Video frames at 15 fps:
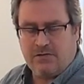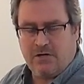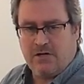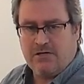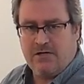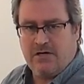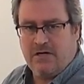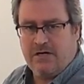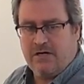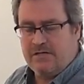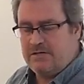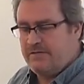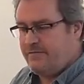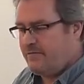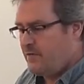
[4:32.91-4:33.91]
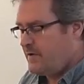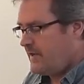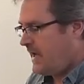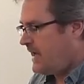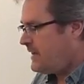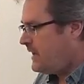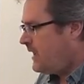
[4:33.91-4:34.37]
construction adhesive for
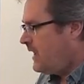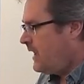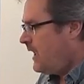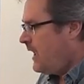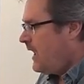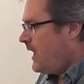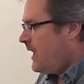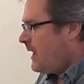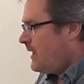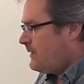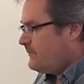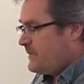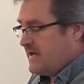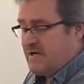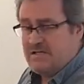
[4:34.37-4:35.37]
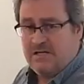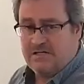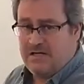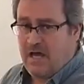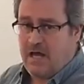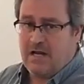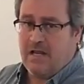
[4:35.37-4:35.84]
that because
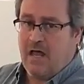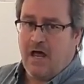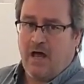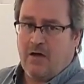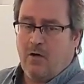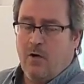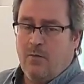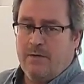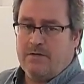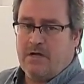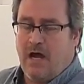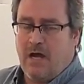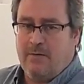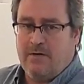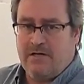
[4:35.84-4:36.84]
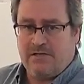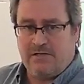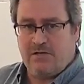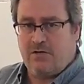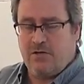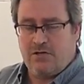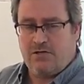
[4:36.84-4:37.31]
it's got a long open time and
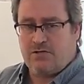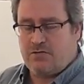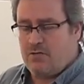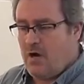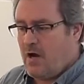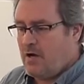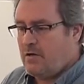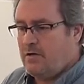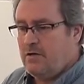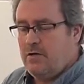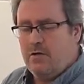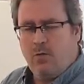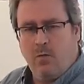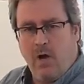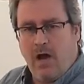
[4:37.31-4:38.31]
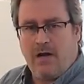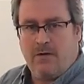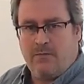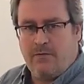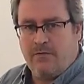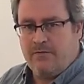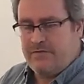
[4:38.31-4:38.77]
it's a good strong glue,
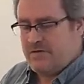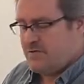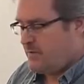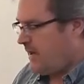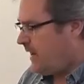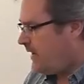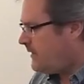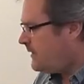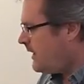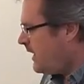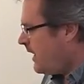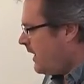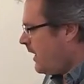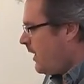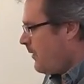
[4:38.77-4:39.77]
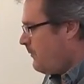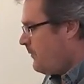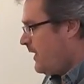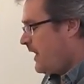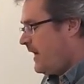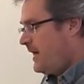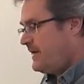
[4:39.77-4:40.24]
waterproof as well.
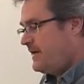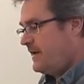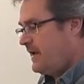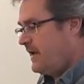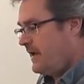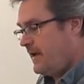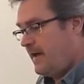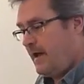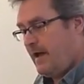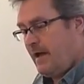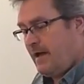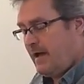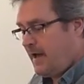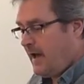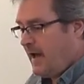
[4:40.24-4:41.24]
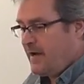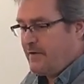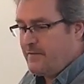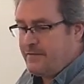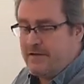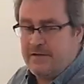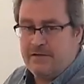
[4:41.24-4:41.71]
But I
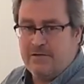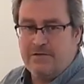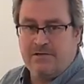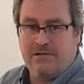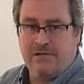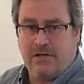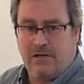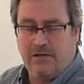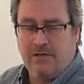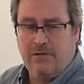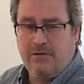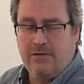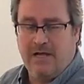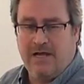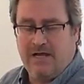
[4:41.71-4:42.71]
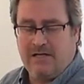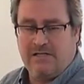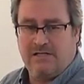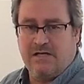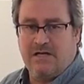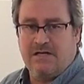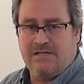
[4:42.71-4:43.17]
don't think there's a glue that
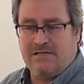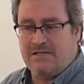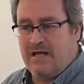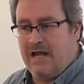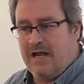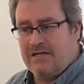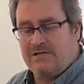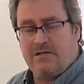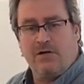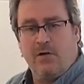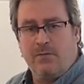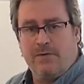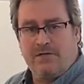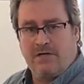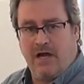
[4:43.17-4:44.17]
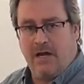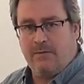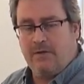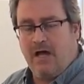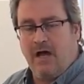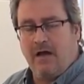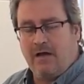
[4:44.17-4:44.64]
exists that has an open
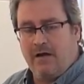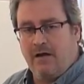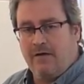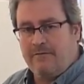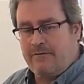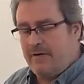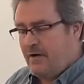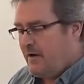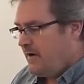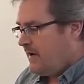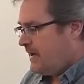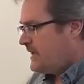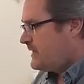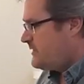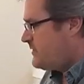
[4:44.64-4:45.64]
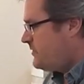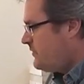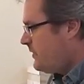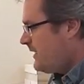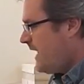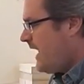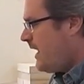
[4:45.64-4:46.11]
time long enough
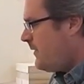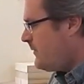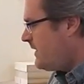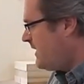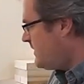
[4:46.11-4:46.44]
to allow